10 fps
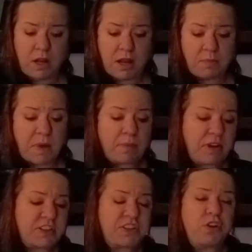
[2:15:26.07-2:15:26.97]
And maybe
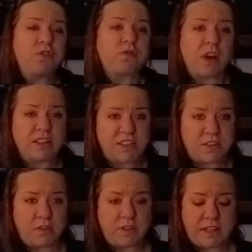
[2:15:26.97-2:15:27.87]
it's you friend
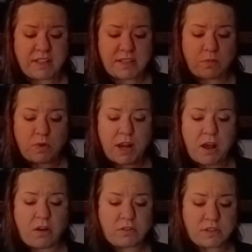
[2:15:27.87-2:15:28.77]
zoning someone
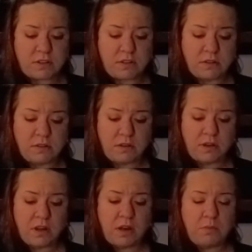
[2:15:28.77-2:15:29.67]
else.
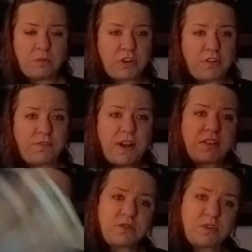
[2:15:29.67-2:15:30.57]
But your
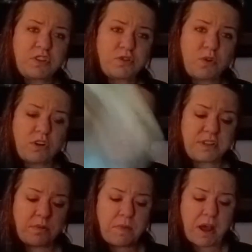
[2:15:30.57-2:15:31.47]
faith is restored
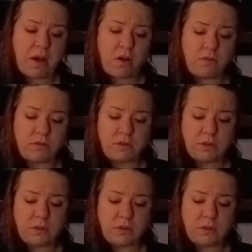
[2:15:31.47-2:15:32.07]
somehow.